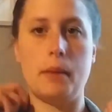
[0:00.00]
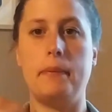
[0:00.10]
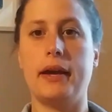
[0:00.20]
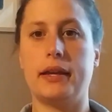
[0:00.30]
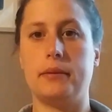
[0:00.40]

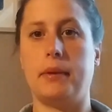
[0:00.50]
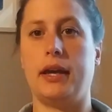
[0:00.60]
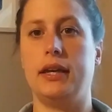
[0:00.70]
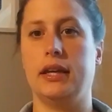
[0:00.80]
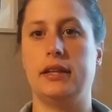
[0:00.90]
back in
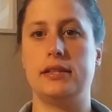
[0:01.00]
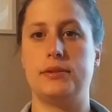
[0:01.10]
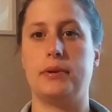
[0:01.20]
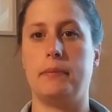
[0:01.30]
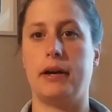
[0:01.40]
my
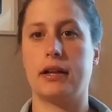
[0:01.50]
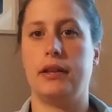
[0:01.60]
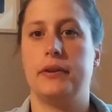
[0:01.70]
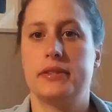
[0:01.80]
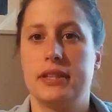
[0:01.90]
store-bought
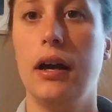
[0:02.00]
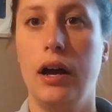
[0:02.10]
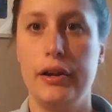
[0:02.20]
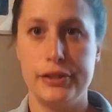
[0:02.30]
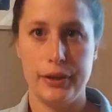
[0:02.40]
clothes.
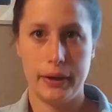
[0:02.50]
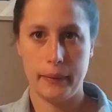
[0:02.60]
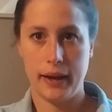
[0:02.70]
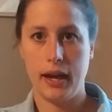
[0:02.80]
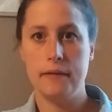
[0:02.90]
So
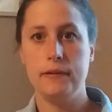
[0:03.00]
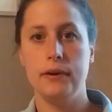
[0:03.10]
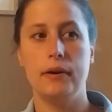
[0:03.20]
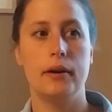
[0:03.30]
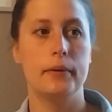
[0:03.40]
anyway, if
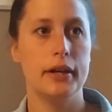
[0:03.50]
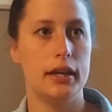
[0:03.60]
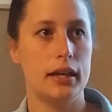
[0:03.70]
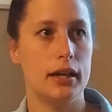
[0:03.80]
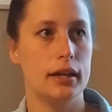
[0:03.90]
you are
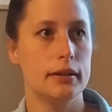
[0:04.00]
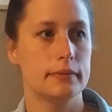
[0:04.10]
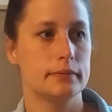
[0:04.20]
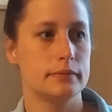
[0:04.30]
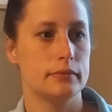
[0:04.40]
working
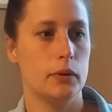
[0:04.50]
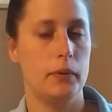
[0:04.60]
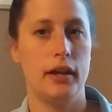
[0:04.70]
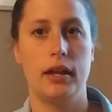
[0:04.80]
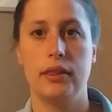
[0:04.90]

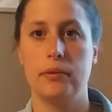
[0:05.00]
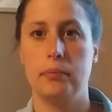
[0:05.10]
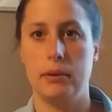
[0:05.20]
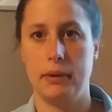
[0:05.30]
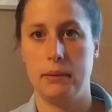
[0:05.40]
with
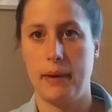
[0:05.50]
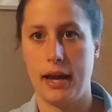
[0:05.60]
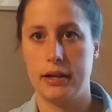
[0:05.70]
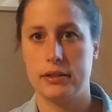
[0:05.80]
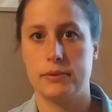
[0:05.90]
pre-made
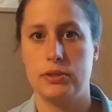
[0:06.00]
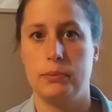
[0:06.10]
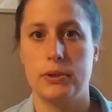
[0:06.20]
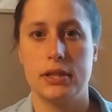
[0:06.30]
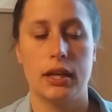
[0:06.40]
patterns, which you
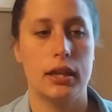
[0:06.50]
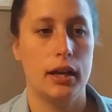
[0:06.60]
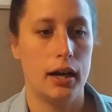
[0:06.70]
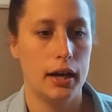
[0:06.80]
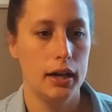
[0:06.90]
most likely
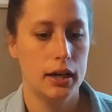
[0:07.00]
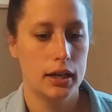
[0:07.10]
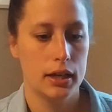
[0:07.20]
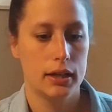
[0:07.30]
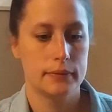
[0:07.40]
are,
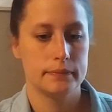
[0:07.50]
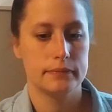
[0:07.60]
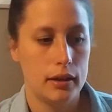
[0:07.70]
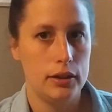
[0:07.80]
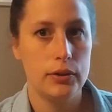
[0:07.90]

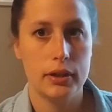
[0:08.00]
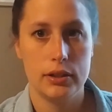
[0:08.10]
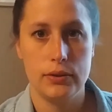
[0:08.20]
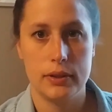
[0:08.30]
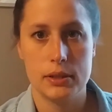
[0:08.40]
you can
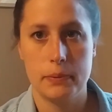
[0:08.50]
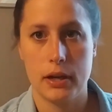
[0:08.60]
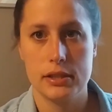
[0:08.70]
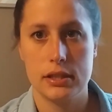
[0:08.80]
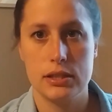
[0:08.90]
do this
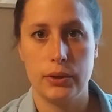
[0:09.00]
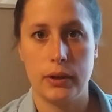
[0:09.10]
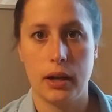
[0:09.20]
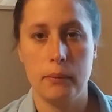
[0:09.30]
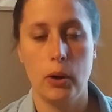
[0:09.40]
process too,
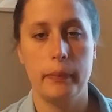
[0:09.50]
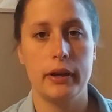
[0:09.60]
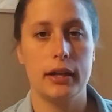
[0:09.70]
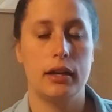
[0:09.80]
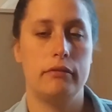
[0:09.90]
and I'm hoping
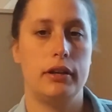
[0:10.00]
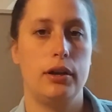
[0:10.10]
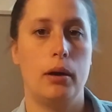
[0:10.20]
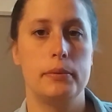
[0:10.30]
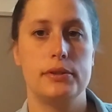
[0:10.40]
to get a
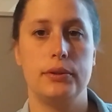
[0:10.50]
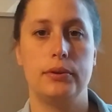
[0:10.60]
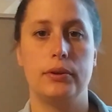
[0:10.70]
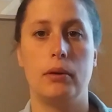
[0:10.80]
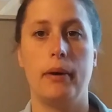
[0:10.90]
video up
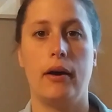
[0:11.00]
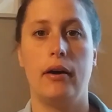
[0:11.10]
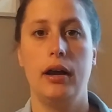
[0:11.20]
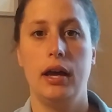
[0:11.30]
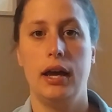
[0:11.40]
soon
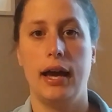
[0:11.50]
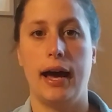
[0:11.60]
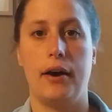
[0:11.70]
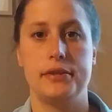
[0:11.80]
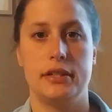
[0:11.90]
about
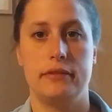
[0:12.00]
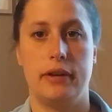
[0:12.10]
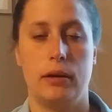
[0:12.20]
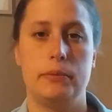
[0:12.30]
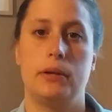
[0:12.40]
how to
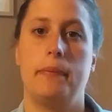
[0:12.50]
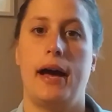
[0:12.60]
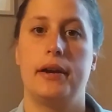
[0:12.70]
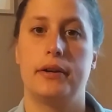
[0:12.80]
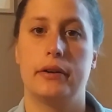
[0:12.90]
develop your
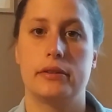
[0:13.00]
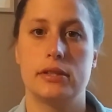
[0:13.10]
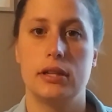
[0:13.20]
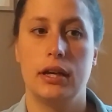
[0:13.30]
patterns.